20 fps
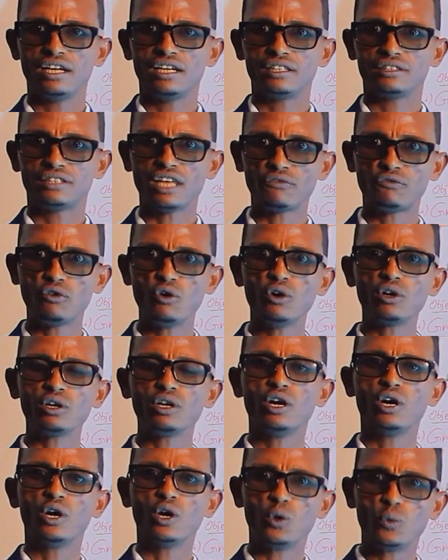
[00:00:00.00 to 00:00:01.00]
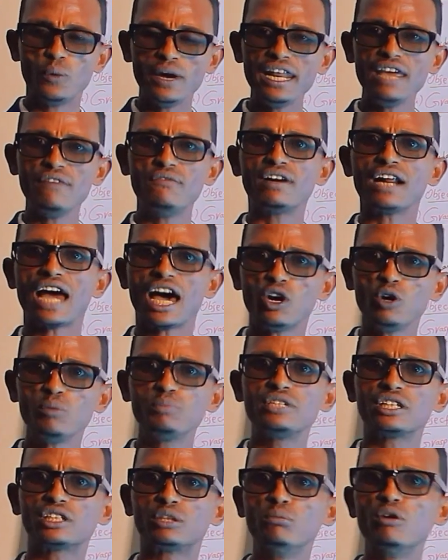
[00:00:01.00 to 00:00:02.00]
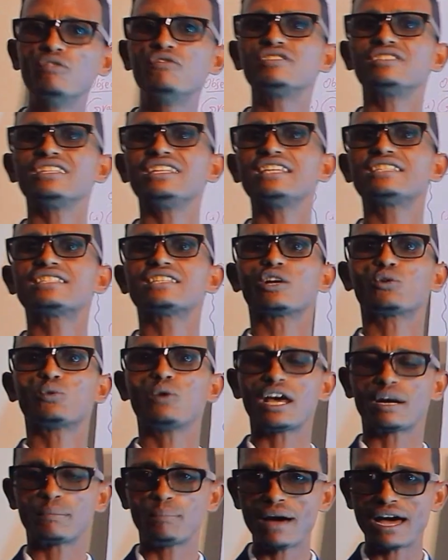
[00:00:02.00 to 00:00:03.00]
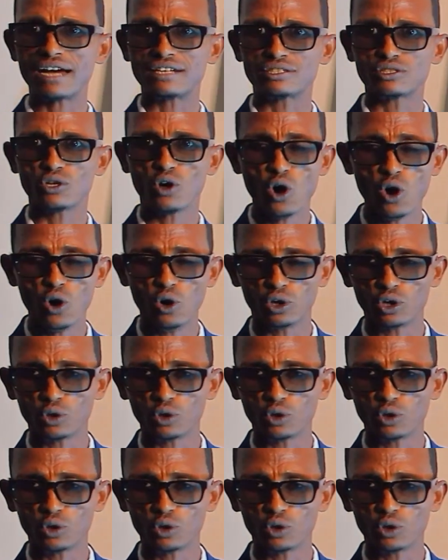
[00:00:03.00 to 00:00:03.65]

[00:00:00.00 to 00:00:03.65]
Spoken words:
Therefore, whenever an object moves in a circular path or